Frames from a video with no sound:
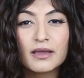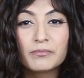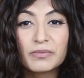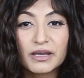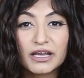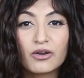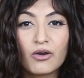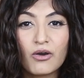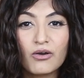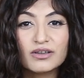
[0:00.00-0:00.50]

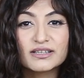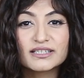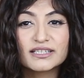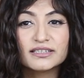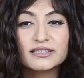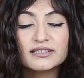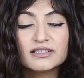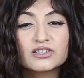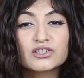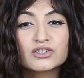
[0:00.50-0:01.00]
because
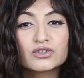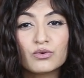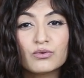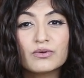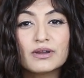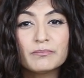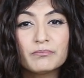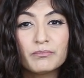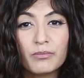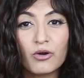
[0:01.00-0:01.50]
it is
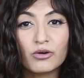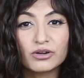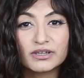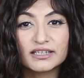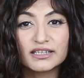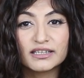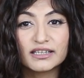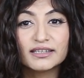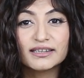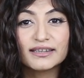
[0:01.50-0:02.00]
so
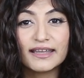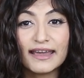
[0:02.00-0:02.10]
important